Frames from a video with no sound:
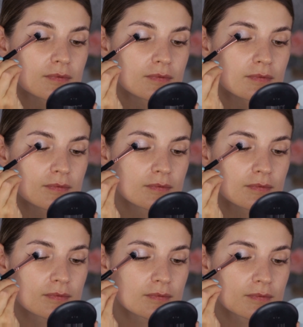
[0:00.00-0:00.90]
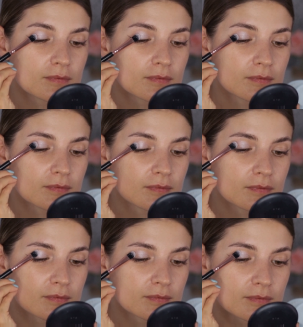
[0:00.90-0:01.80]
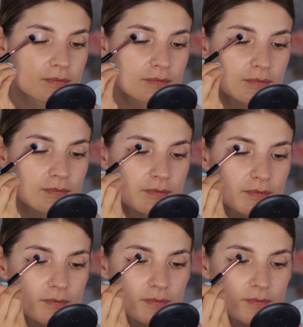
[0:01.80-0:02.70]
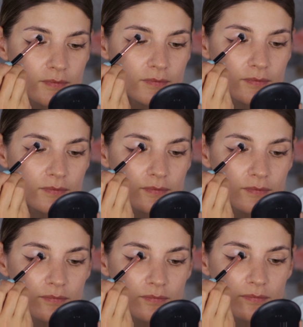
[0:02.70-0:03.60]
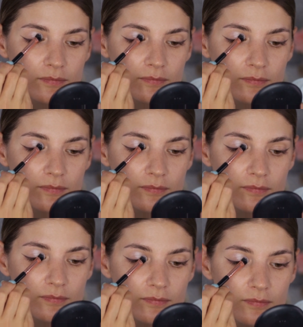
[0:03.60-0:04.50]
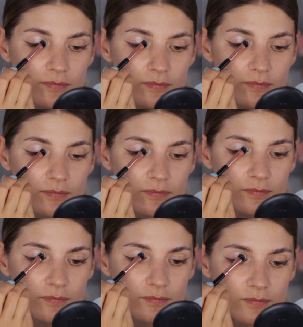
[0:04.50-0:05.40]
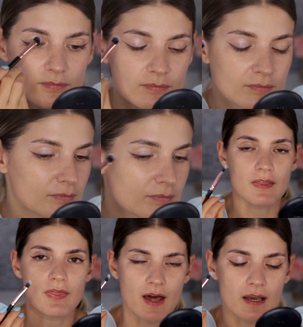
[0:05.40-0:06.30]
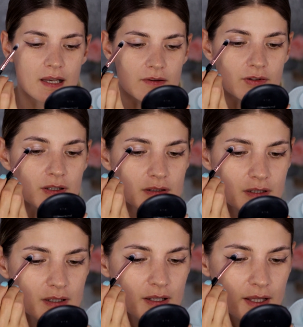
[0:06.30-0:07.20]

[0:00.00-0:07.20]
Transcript: Have you been in Zara or H&M or anything at that level?